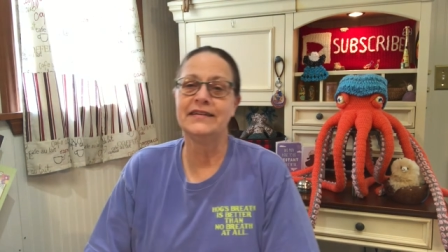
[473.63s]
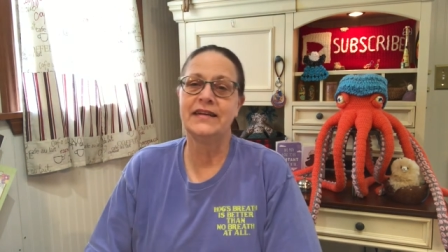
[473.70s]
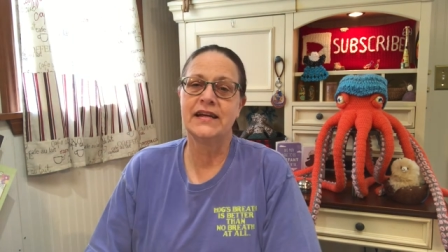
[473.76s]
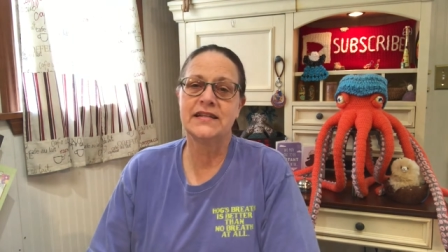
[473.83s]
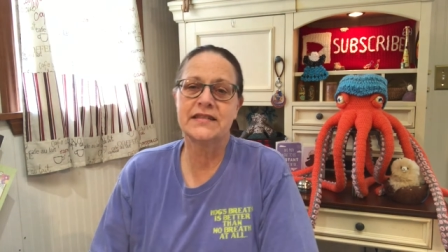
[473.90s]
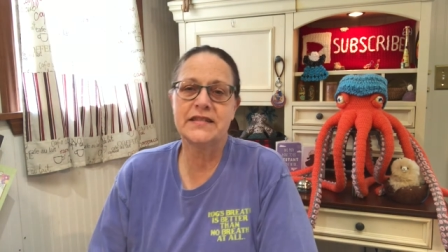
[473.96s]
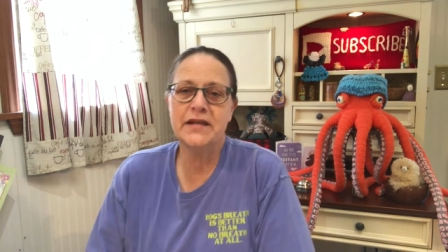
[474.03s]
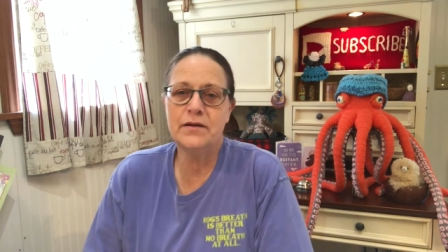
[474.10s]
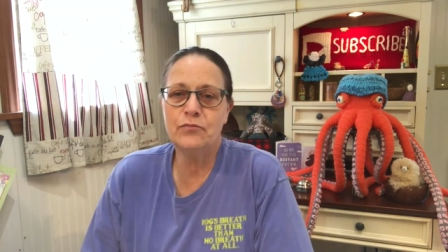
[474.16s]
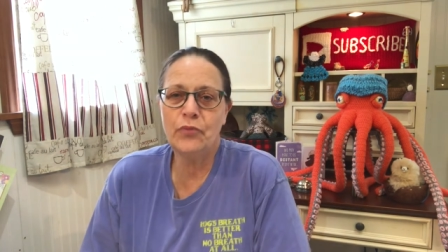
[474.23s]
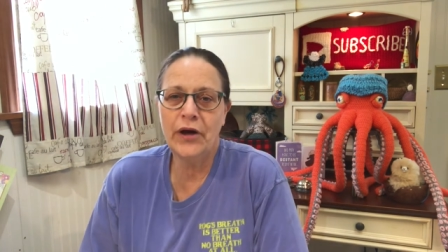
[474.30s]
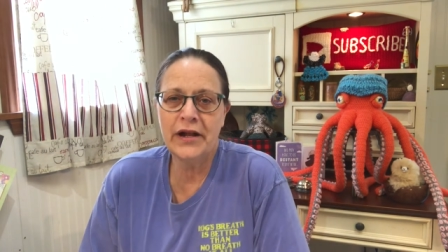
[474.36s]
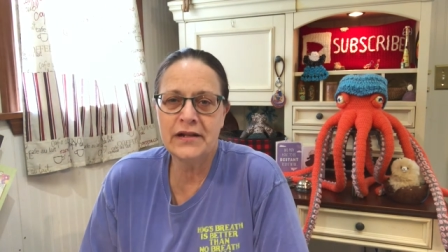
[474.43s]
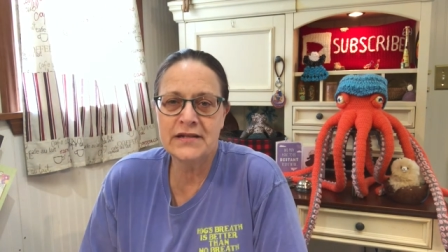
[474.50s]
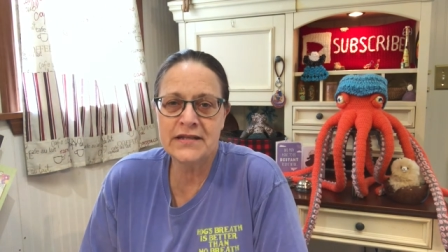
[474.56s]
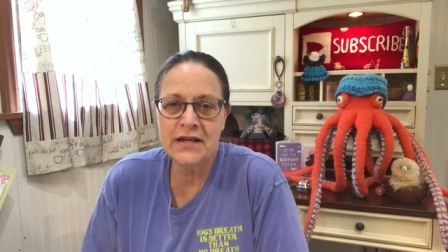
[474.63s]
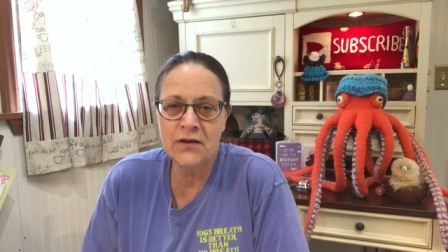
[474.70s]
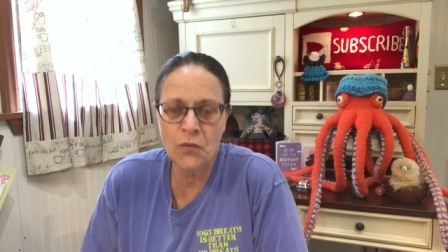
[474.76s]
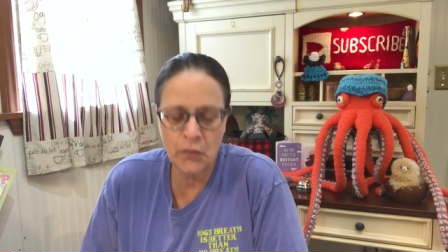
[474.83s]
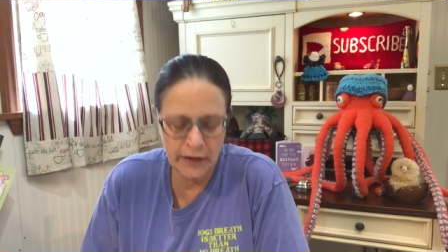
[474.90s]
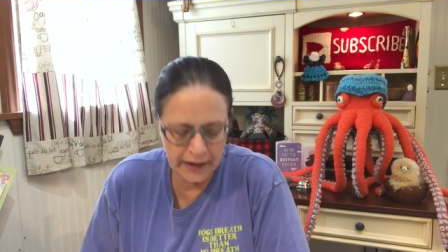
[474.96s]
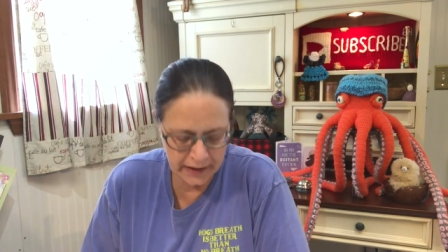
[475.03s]
dancing umbrellas in
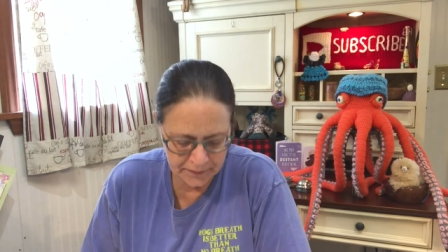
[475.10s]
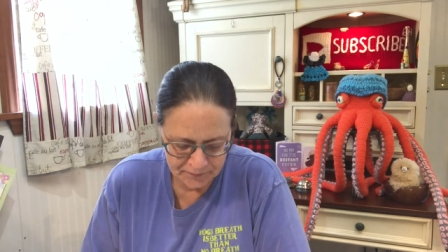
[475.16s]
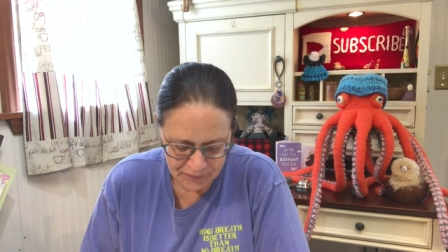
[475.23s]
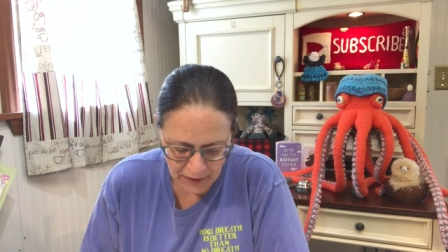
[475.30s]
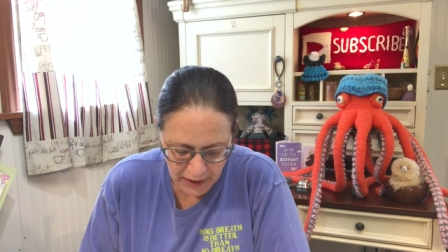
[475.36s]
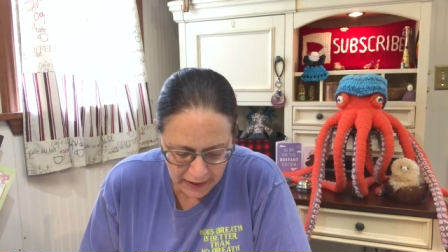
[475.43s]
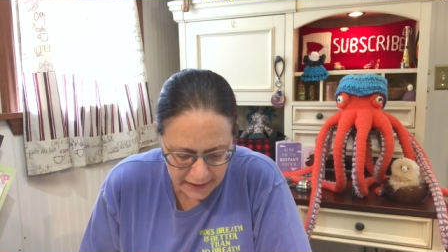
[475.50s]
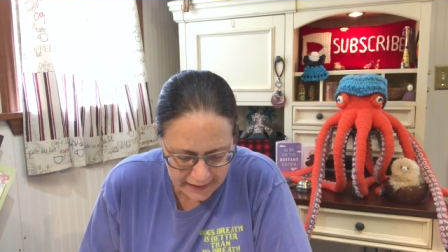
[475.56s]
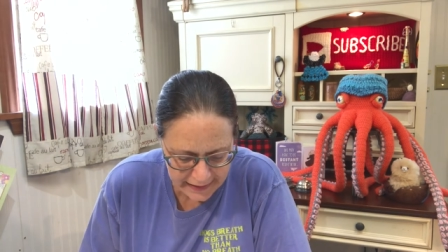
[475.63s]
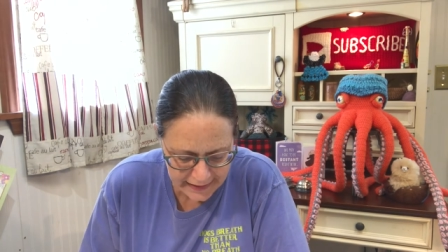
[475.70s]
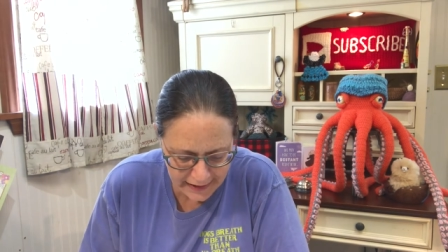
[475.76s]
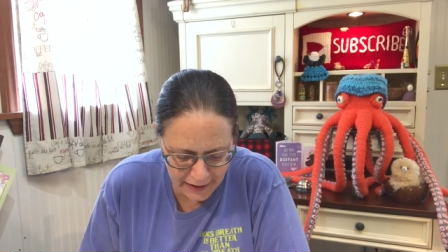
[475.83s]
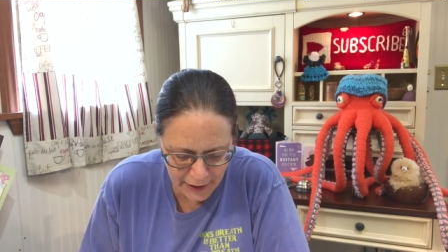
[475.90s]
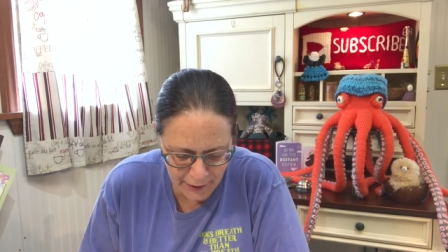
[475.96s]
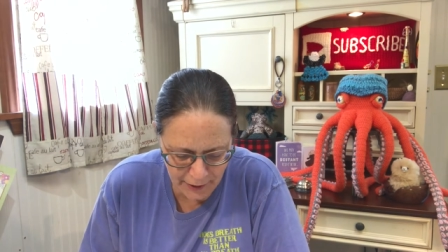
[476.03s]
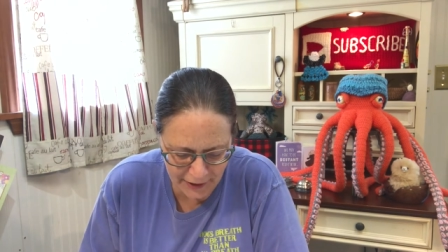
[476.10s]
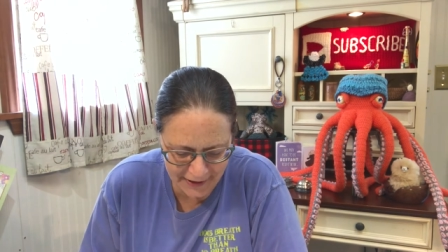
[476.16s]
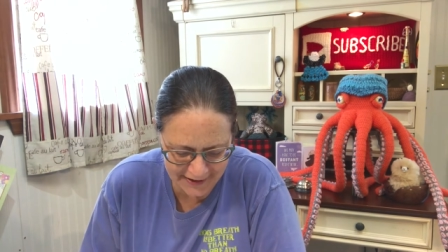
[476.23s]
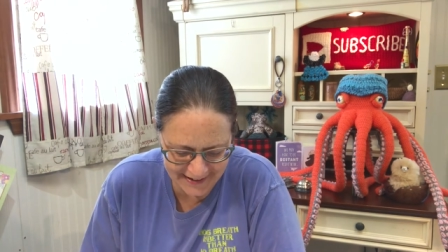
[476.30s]
the wind. Uh,